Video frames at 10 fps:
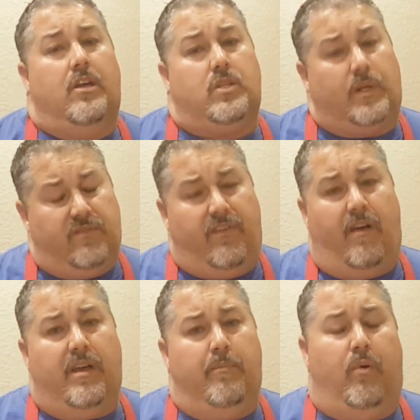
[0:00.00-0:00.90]
So it's
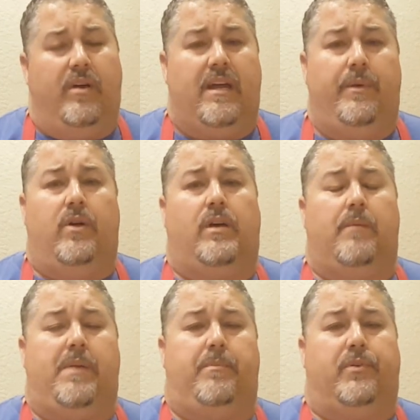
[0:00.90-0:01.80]
very important that we don't
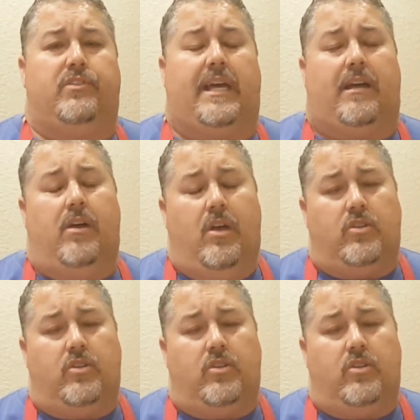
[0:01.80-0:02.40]
get people sick.